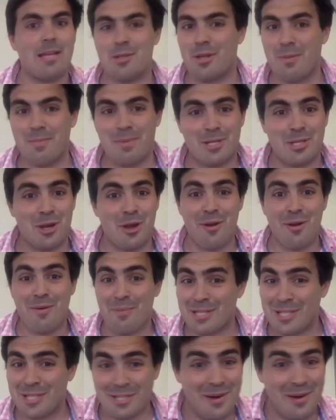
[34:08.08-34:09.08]
them in June. We're
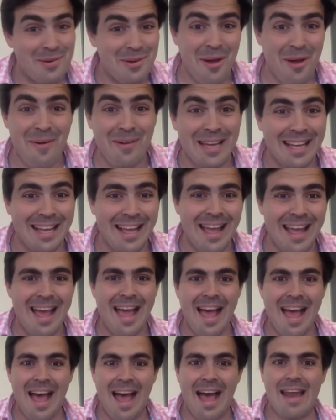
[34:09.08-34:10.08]
still going.
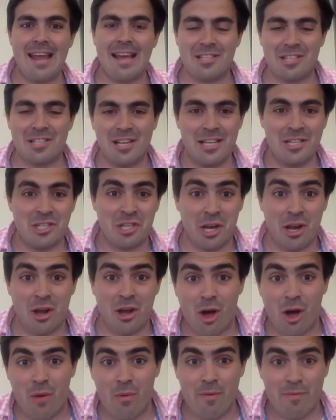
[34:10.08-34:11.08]
And actually
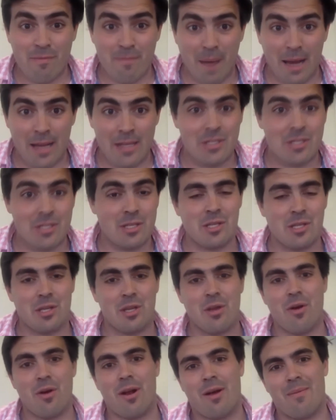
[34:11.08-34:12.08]
July we've managed to
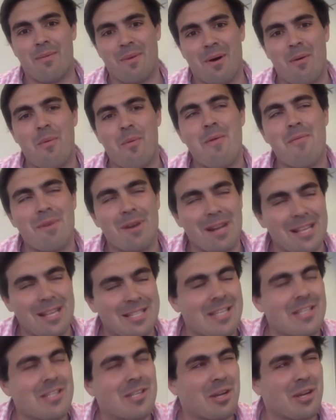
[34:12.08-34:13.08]
secure, and I won't release
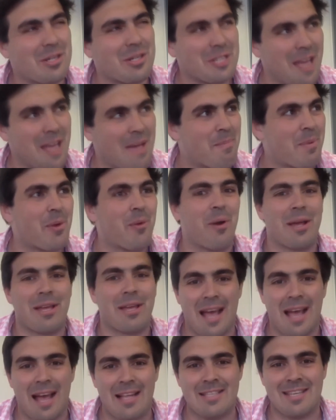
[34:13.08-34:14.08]
it just yet, but all I
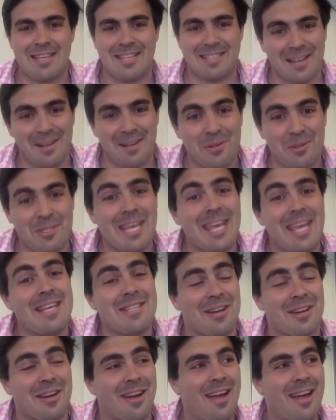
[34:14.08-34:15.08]
can say is a little
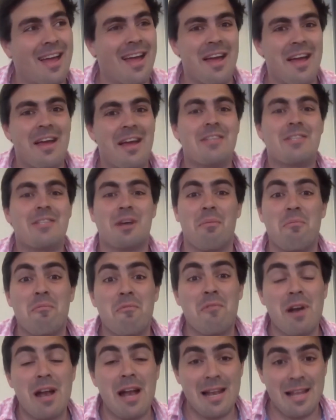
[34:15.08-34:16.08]
teaser, some
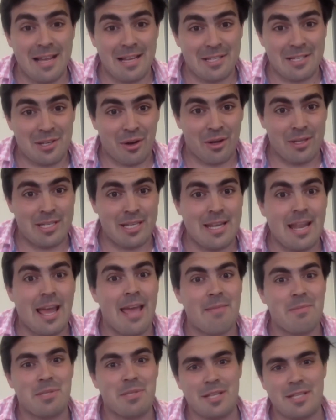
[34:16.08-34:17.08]
really exciting
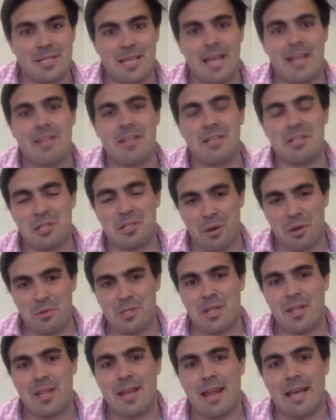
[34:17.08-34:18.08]
names that take this show to
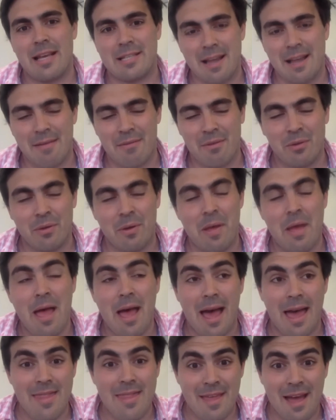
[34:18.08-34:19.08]
the next level.
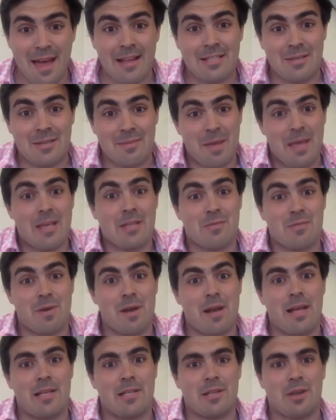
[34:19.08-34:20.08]
And that to me is
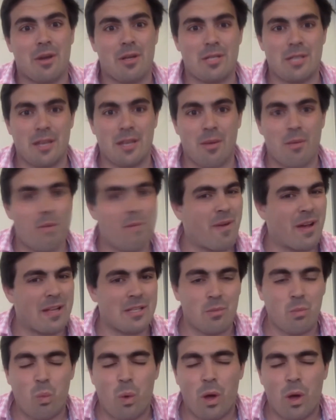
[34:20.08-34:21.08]
really exciting. Now, we've had
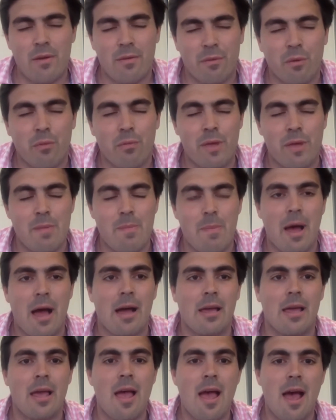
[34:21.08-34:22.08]
some wonderful feedback,
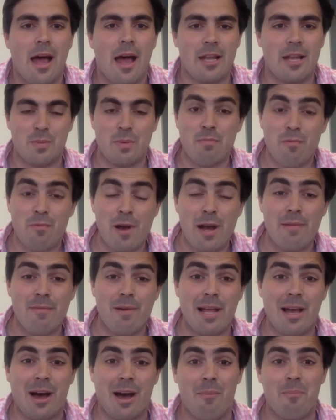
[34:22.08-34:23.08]
and it's been really,
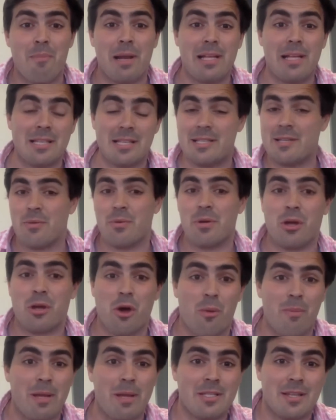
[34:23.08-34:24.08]
really humbling to see all your
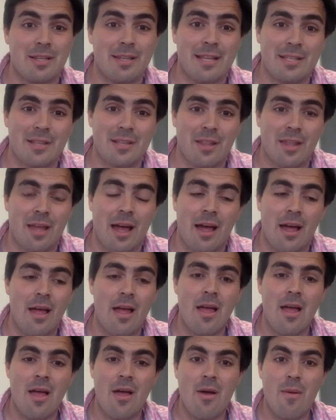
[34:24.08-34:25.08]
comments and things like that.
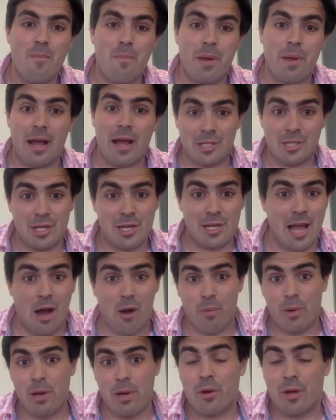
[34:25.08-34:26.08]
But actually now
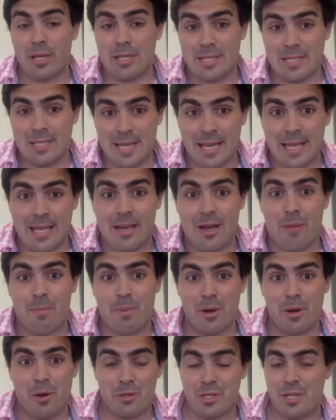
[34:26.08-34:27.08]
we're looking to take it up a
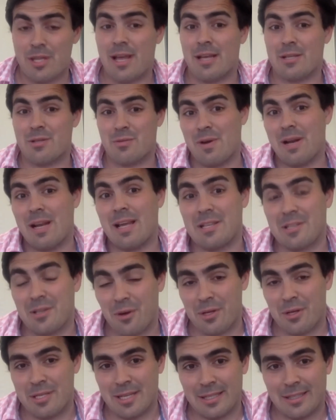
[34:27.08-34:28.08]
notch, and that's really
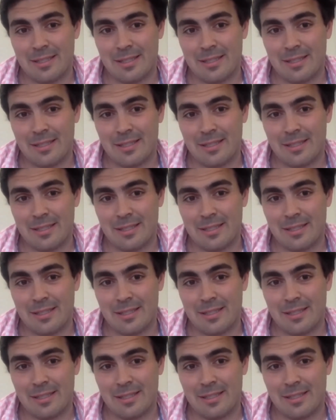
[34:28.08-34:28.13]
exciting.